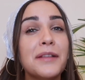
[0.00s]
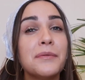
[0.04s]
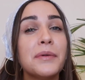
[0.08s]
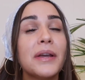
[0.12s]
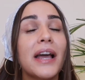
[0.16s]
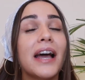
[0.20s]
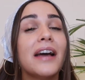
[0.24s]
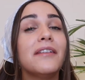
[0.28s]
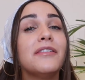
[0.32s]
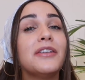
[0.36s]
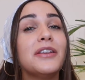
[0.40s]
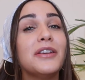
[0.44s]
then
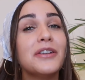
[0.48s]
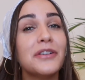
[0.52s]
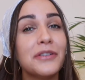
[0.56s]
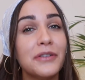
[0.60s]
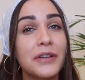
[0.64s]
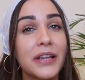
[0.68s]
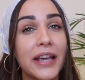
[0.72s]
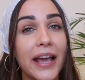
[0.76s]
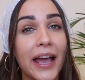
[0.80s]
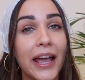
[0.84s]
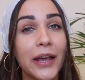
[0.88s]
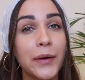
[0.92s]
we have
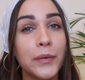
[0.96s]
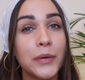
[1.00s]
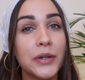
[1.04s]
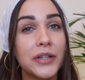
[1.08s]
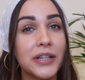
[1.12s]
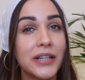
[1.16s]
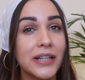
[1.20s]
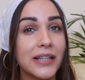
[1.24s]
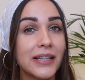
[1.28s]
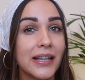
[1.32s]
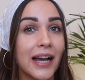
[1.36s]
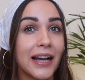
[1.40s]
UVA,
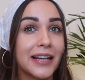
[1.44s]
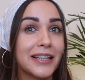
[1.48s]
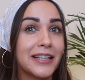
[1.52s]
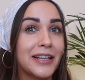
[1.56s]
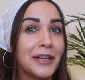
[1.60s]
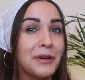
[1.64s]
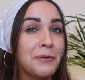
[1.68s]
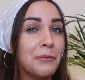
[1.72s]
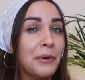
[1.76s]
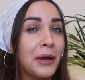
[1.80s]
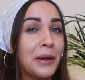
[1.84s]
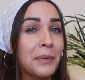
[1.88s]
which is
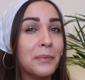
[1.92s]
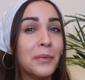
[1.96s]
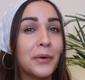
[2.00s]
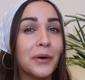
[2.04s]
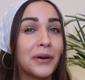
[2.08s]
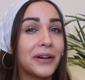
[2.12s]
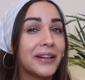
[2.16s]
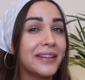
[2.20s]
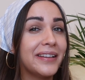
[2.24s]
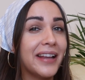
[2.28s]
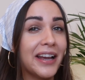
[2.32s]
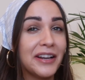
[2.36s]
actually way
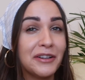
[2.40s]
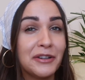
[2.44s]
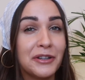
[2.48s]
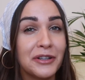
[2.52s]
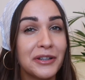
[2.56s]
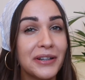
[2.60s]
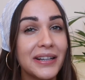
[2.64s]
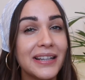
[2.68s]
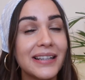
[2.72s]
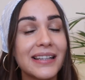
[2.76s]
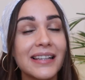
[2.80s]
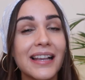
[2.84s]
more
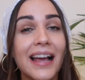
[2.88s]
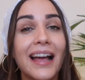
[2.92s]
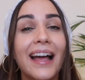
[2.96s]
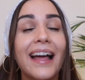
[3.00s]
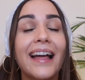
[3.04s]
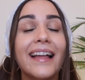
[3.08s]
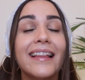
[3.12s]
dangerous